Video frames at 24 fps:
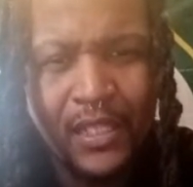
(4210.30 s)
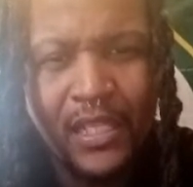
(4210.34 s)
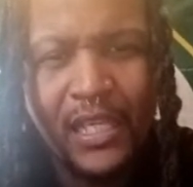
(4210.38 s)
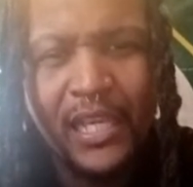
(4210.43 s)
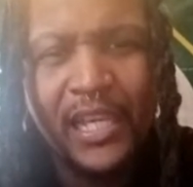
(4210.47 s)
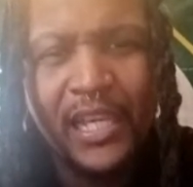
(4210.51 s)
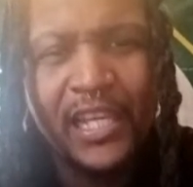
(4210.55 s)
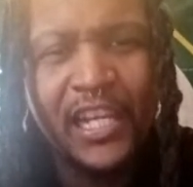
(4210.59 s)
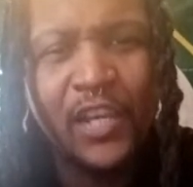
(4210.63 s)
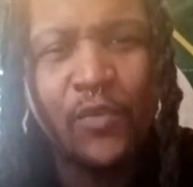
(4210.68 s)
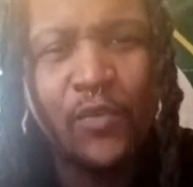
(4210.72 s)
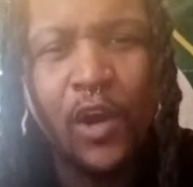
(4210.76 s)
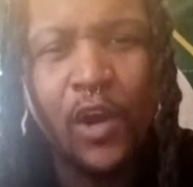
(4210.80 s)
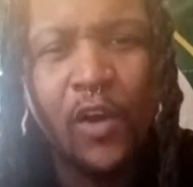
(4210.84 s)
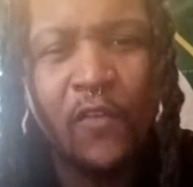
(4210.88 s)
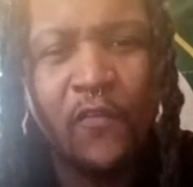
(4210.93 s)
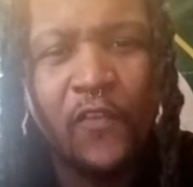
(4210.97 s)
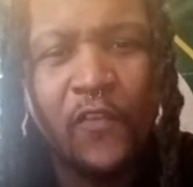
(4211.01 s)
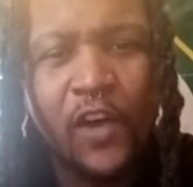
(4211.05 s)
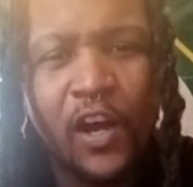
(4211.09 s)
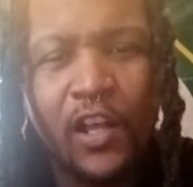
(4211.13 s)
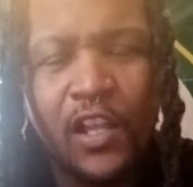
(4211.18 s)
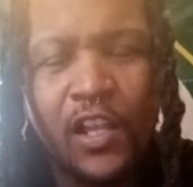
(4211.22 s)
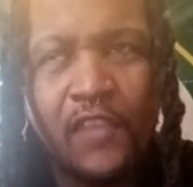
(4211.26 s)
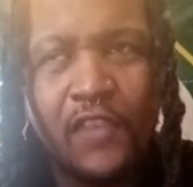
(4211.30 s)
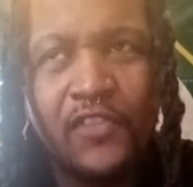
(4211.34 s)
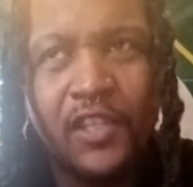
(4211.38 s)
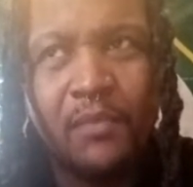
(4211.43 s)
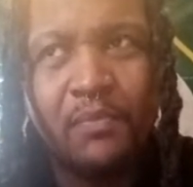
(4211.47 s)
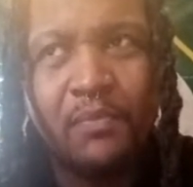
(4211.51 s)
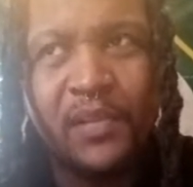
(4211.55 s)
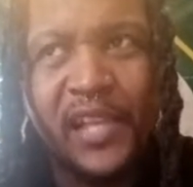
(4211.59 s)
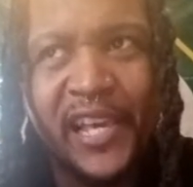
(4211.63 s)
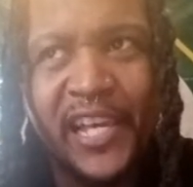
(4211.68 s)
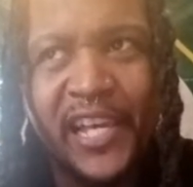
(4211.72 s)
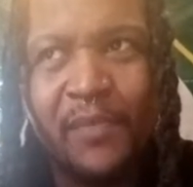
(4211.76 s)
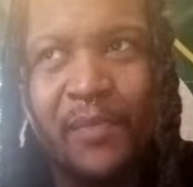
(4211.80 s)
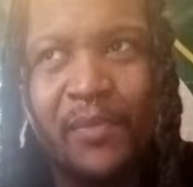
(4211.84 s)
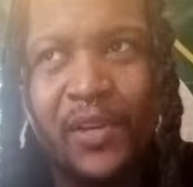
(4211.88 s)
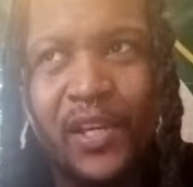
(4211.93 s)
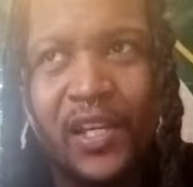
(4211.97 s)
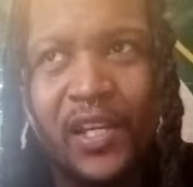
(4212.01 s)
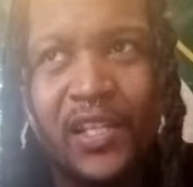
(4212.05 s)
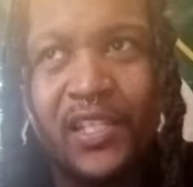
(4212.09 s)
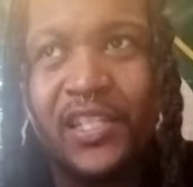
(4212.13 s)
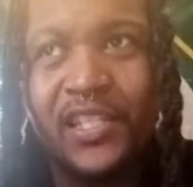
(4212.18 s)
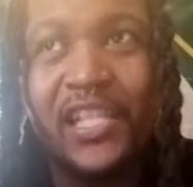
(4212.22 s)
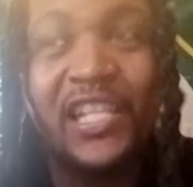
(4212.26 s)
And he won't fall off the planet
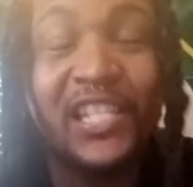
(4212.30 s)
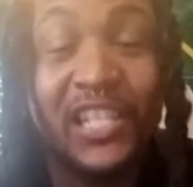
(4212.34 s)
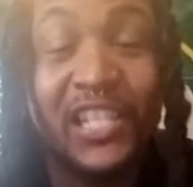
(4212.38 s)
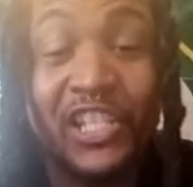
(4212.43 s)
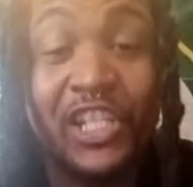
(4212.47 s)
because this